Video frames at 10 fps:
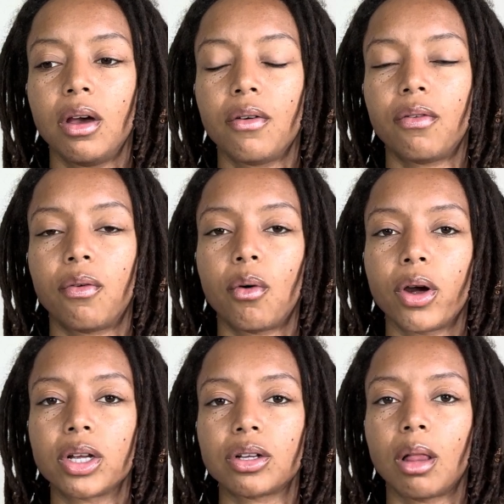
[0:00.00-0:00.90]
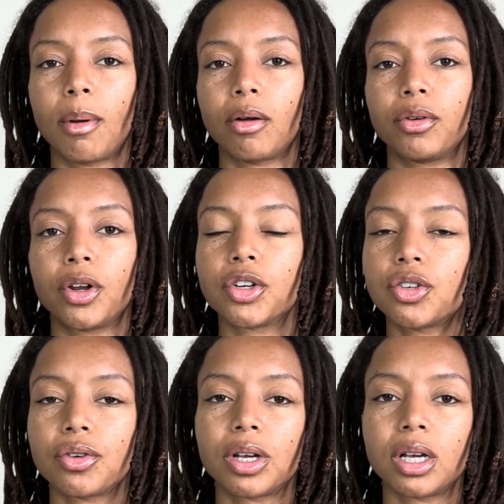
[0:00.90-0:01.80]
4 is all about
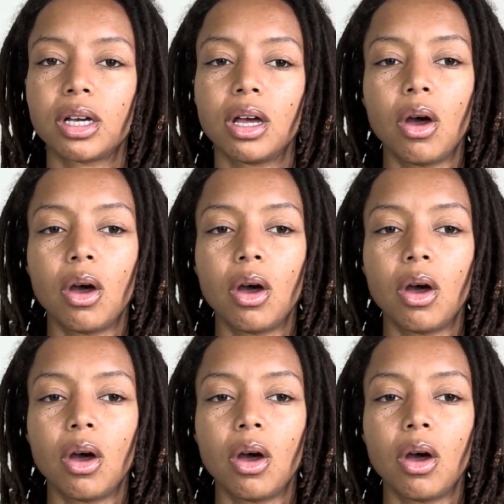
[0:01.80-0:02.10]
nurturing.